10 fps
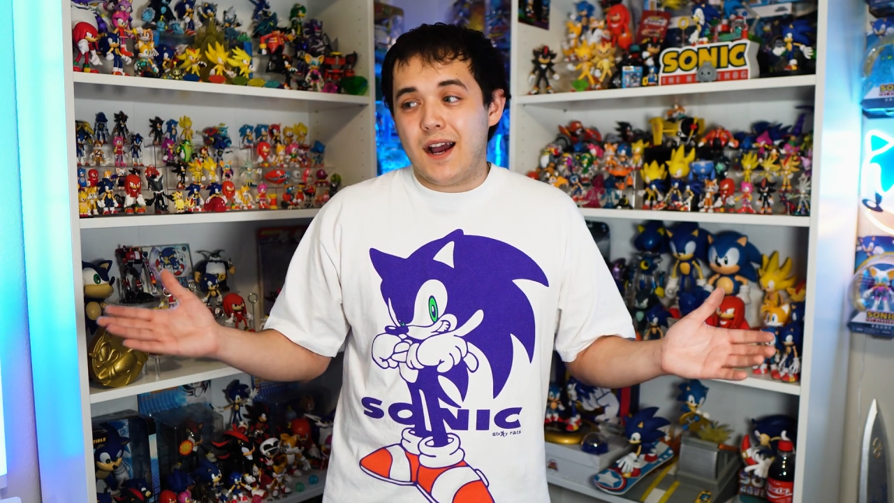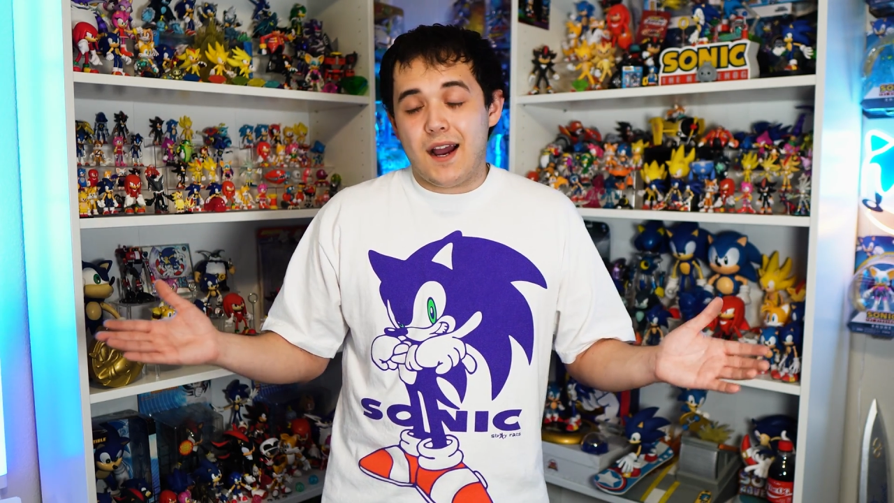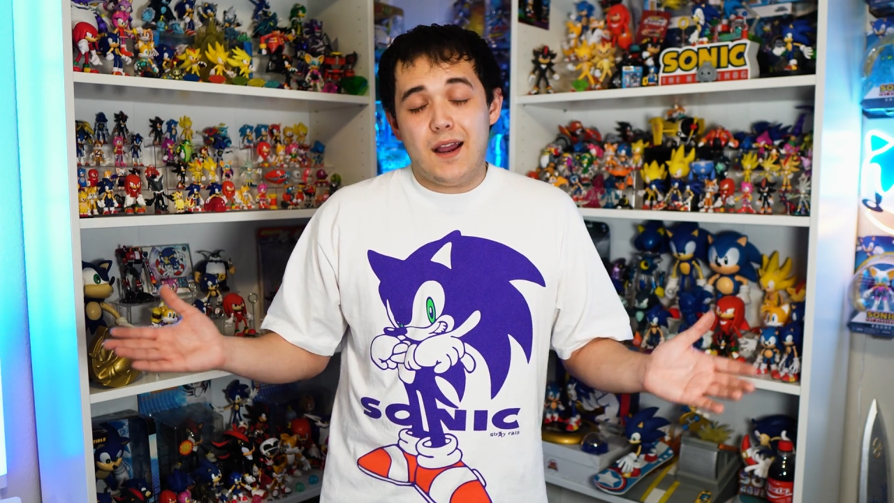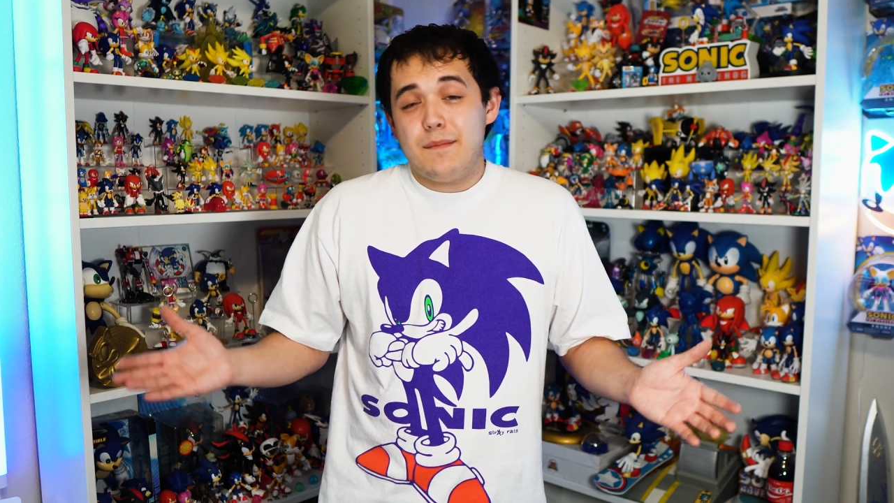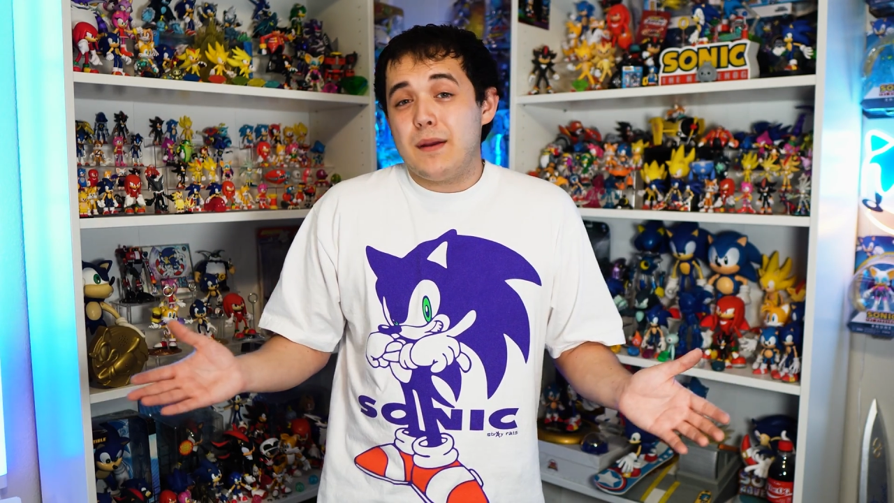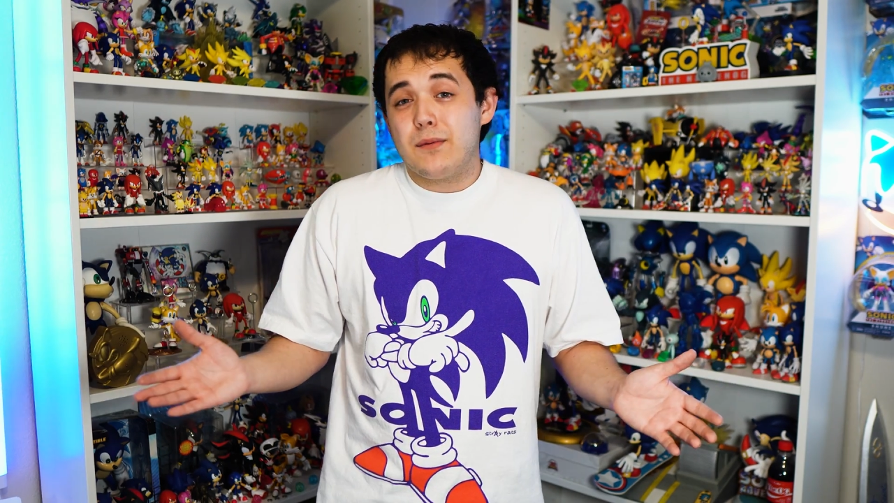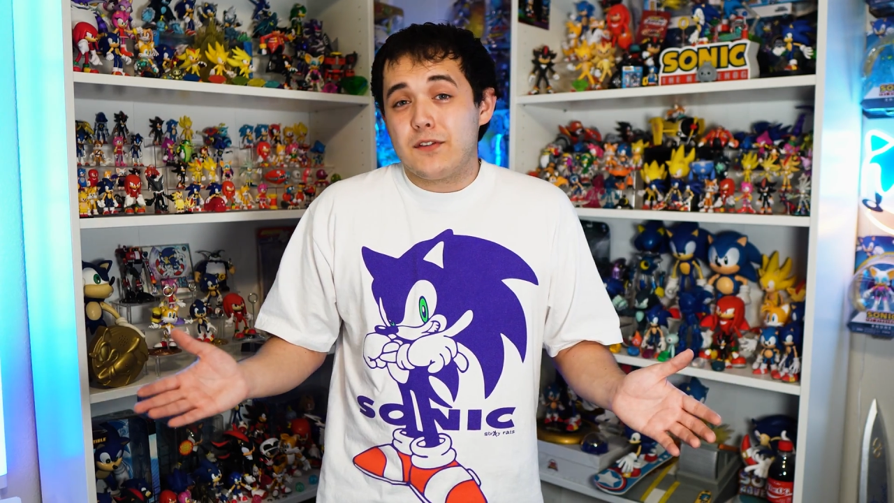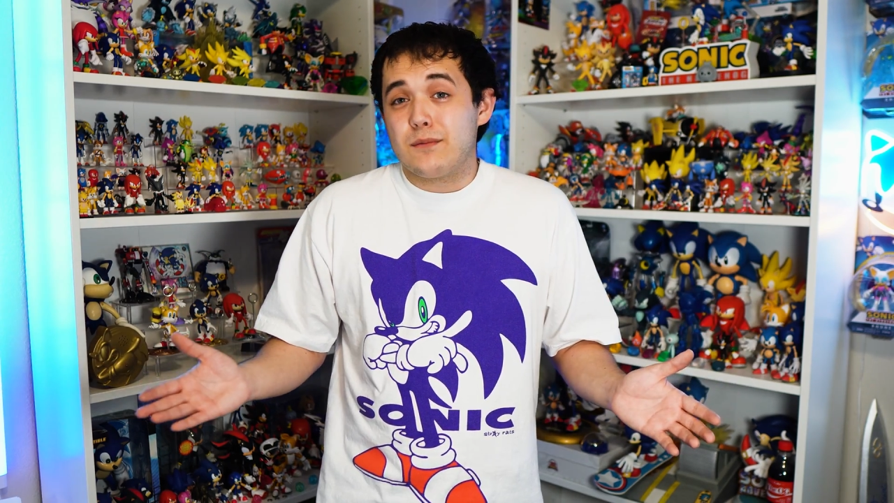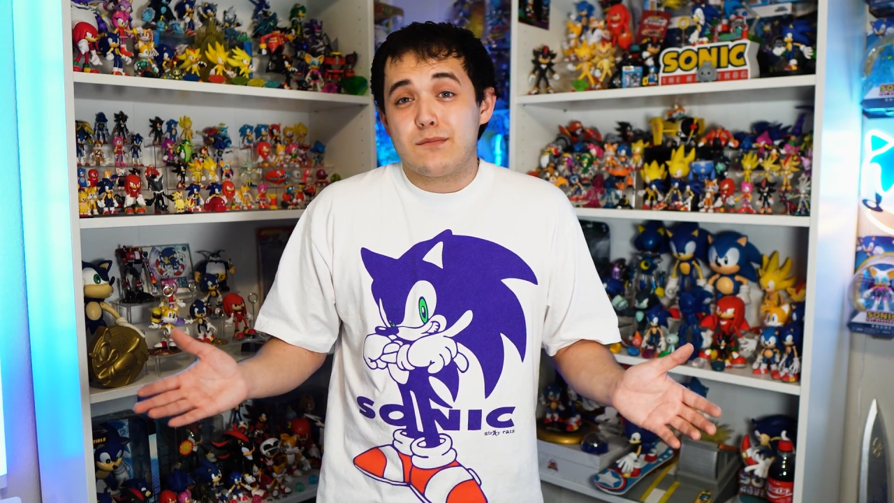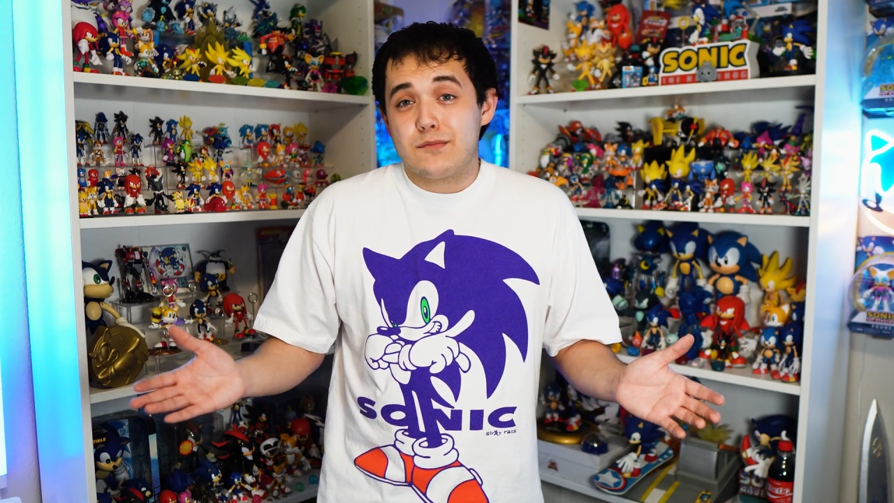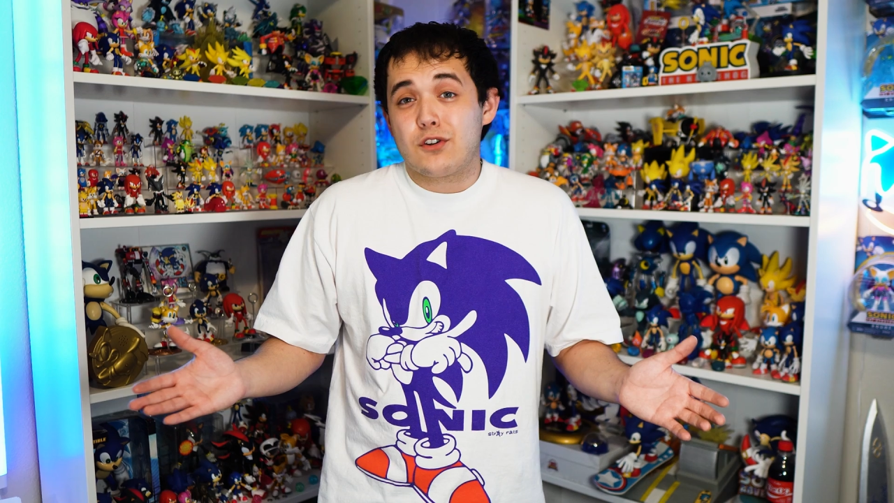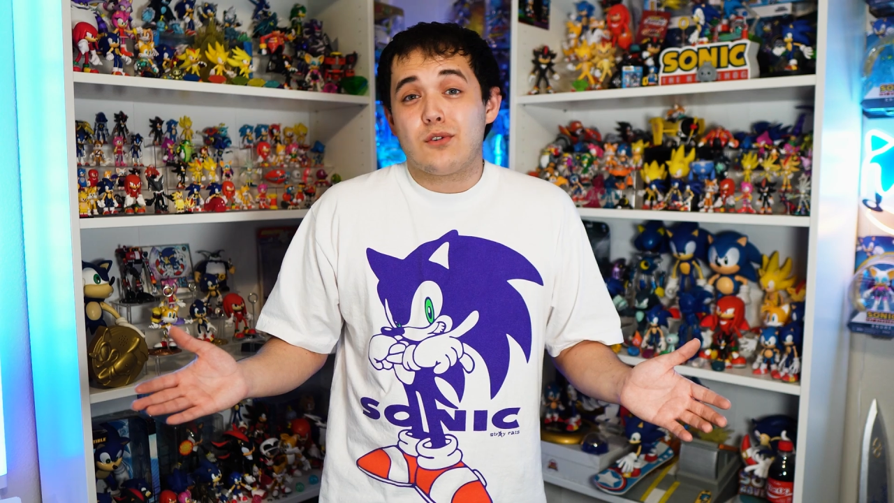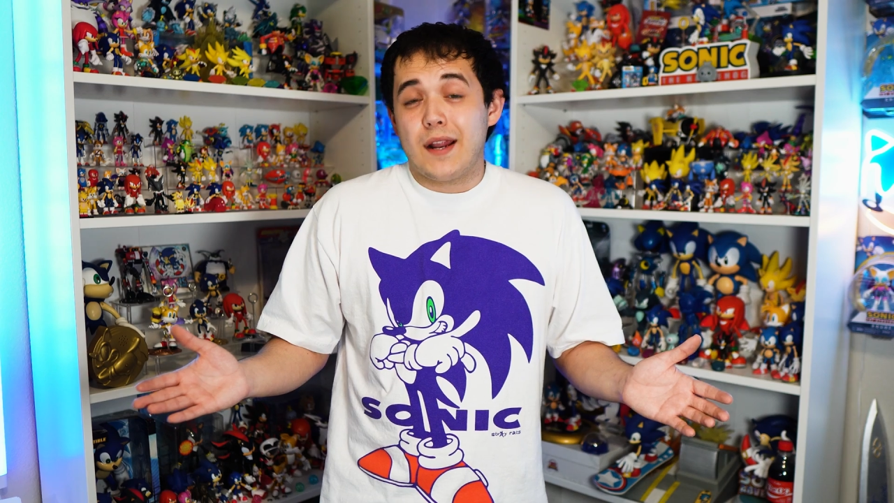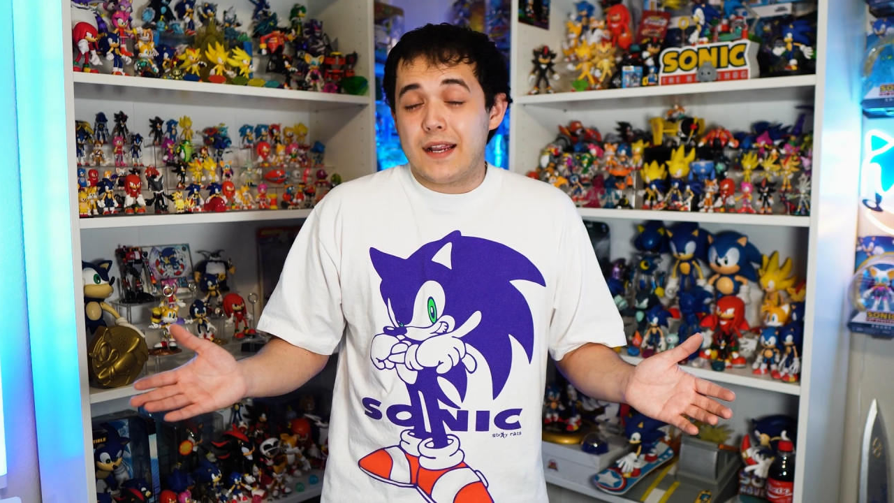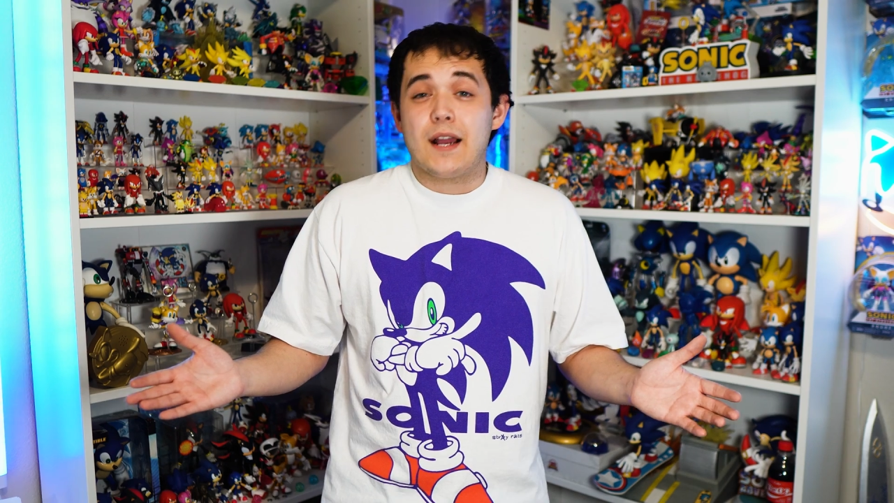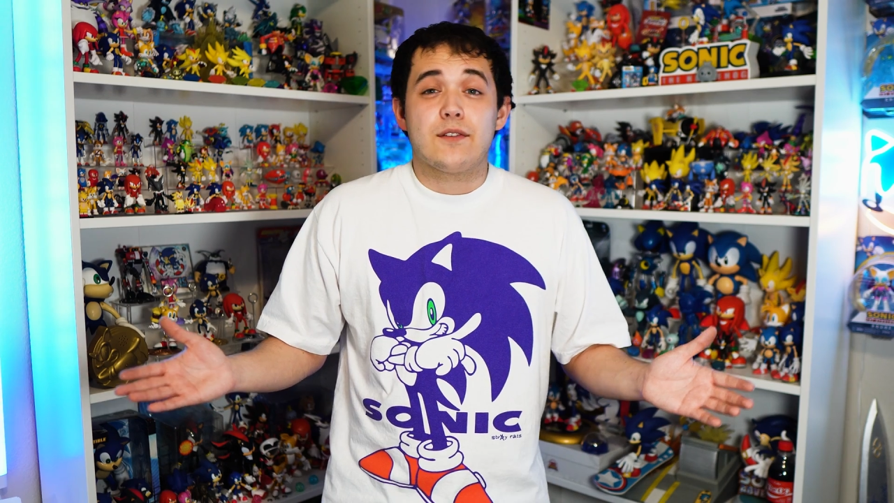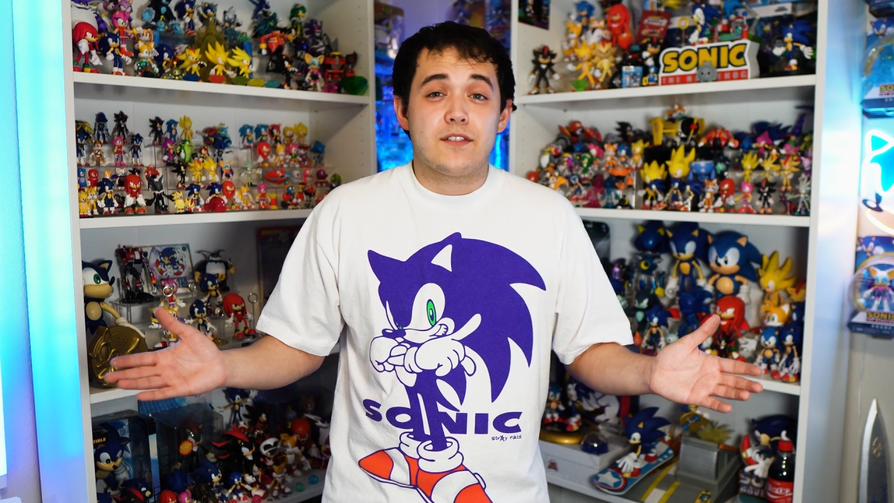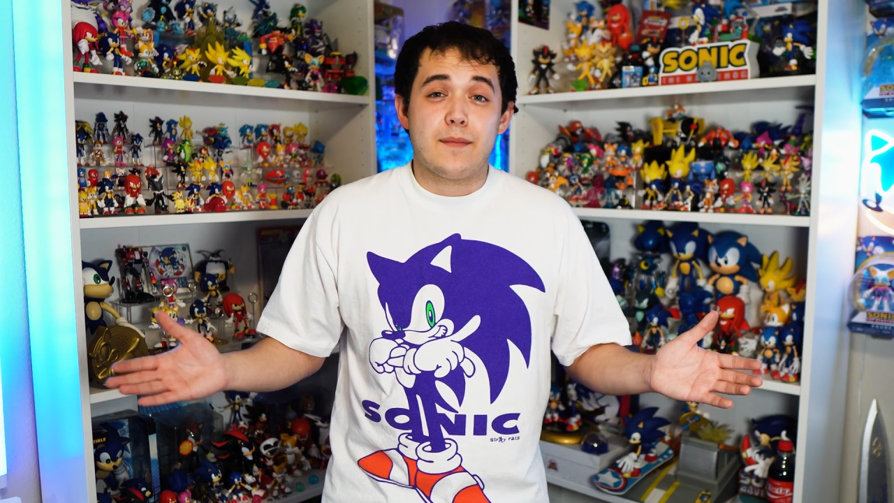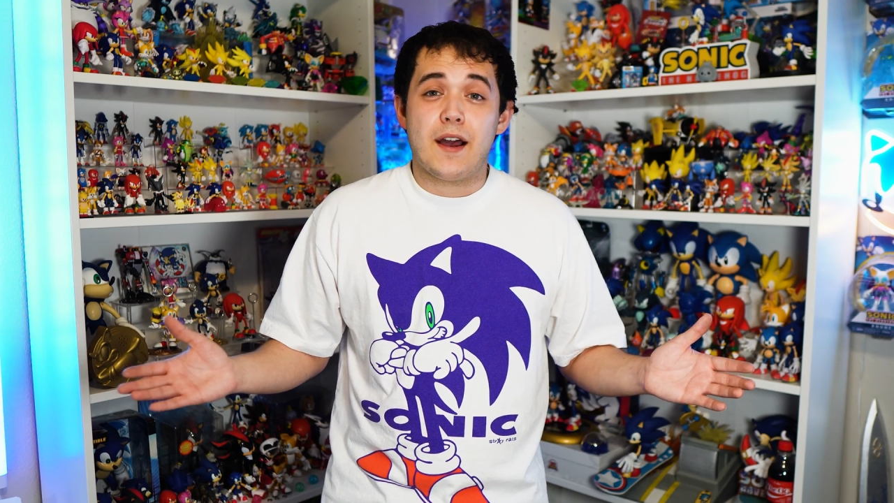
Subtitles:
I'm able to crank out some